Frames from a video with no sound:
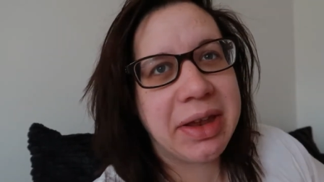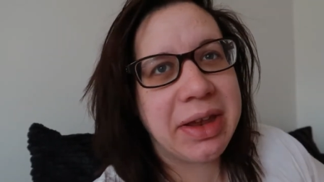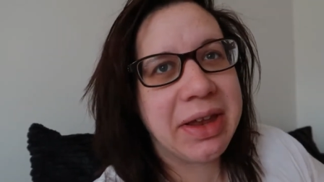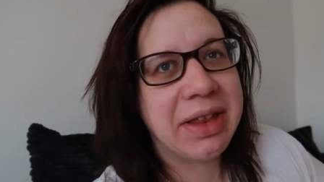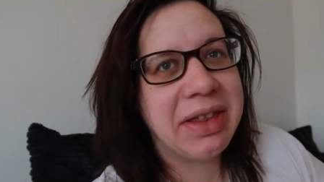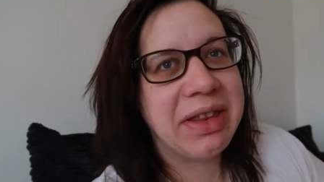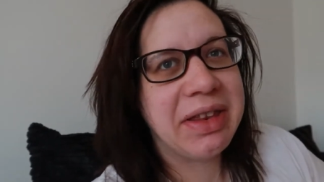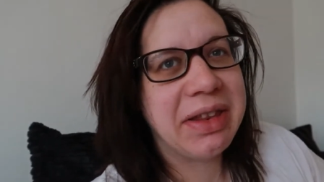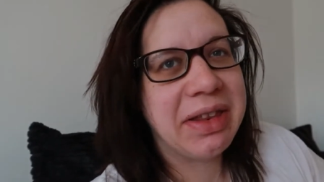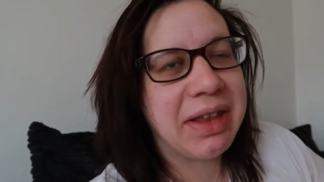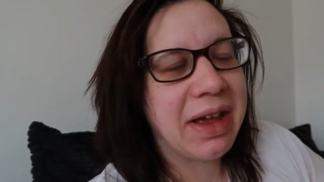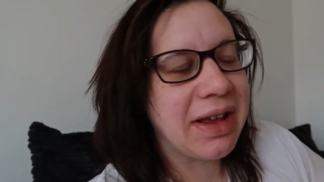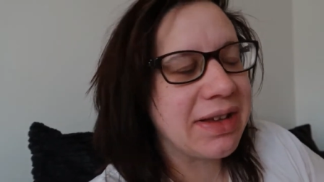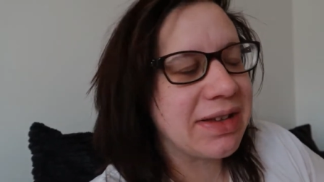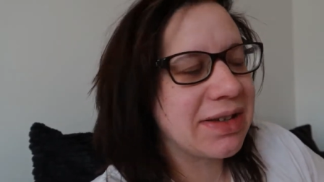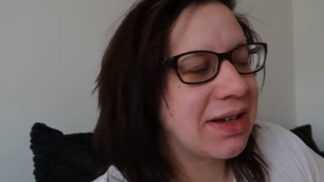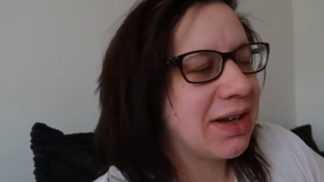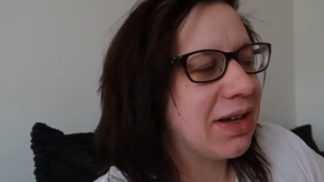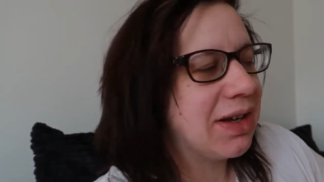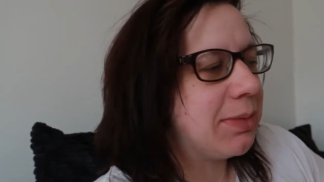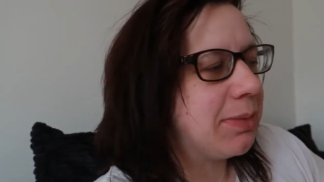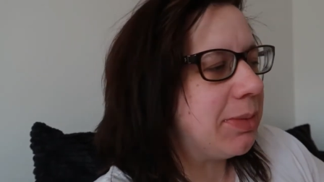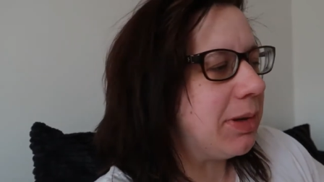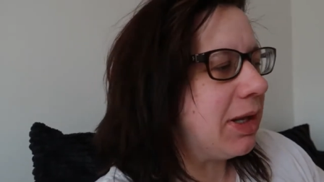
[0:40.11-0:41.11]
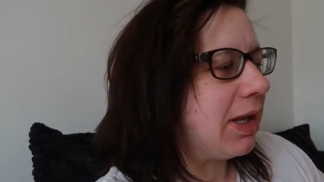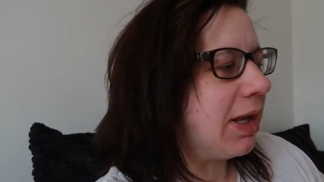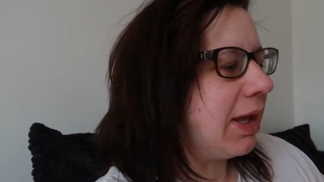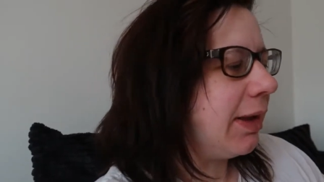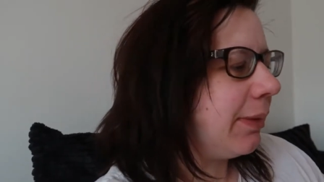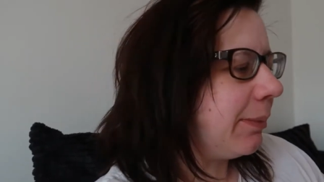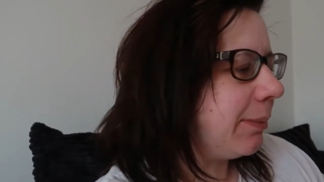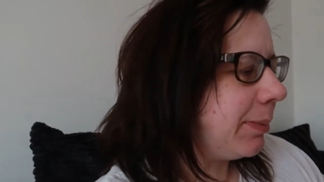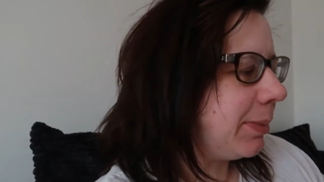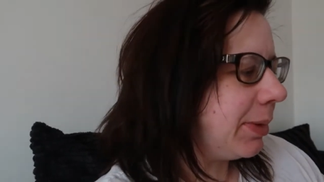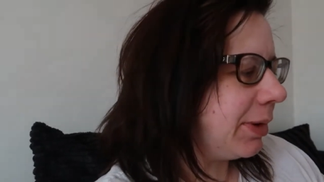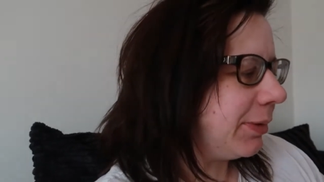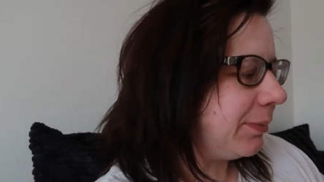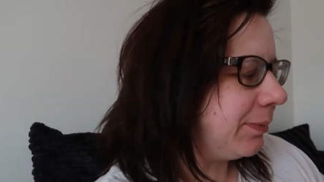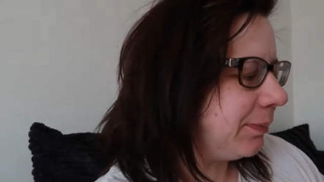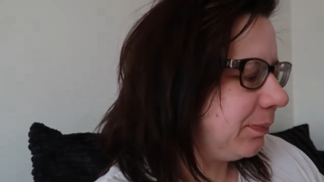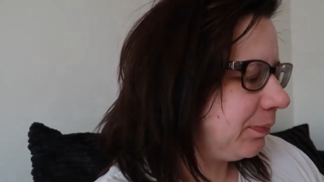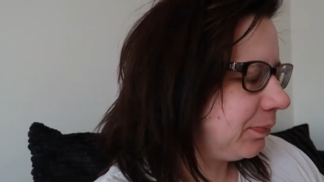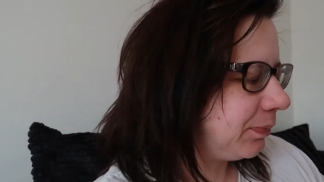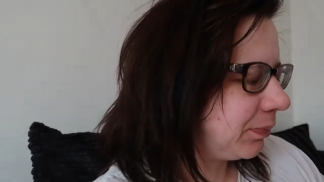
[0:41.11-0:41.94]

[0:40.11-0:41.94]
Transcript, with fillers: thinking that that's going to be it, but